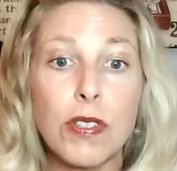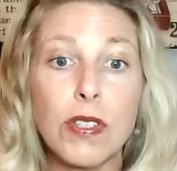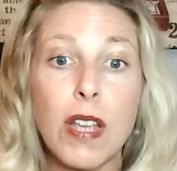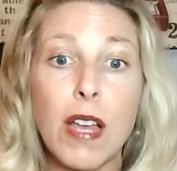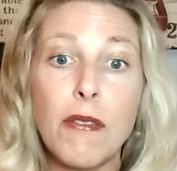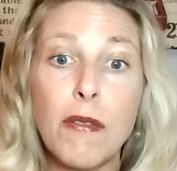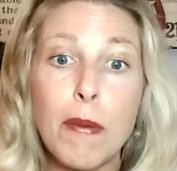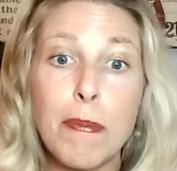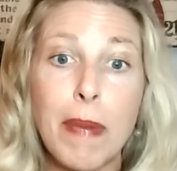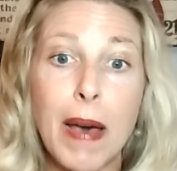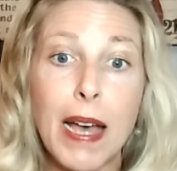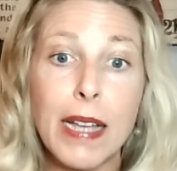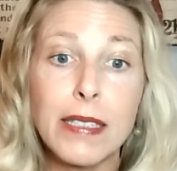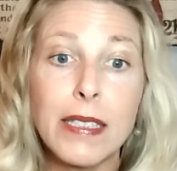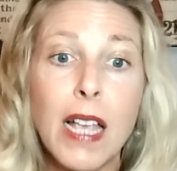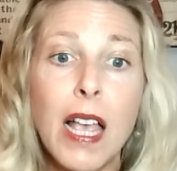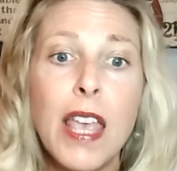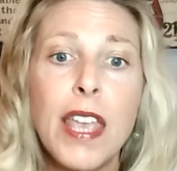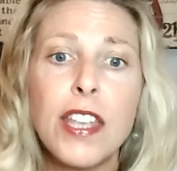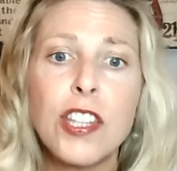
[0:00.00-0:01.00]
of Abbas
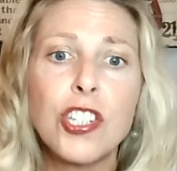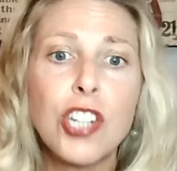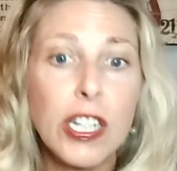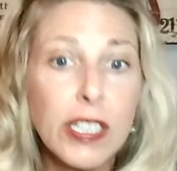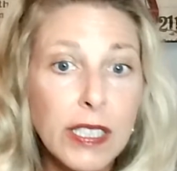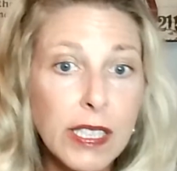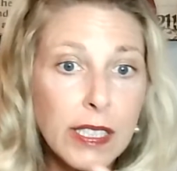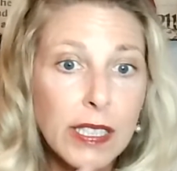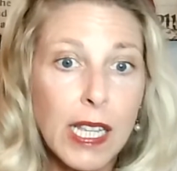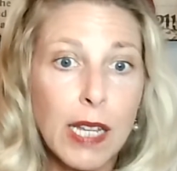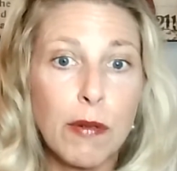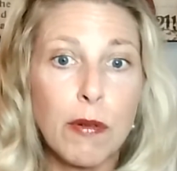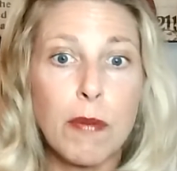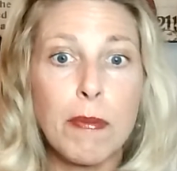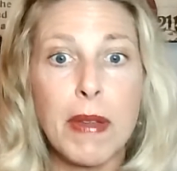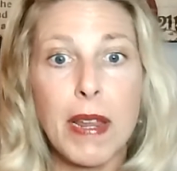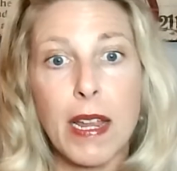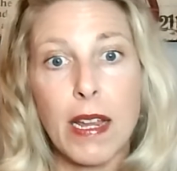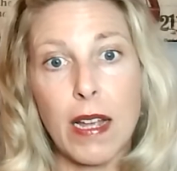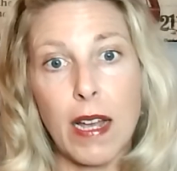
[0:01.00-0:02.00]
just as they were
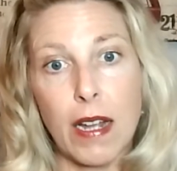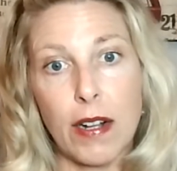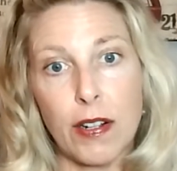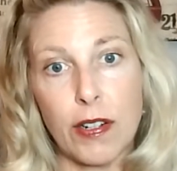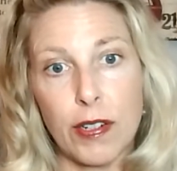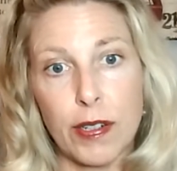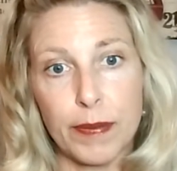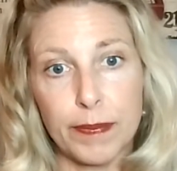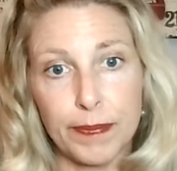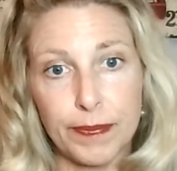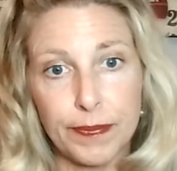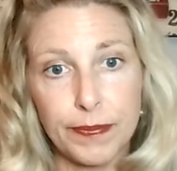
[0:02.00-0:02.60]
being uttered.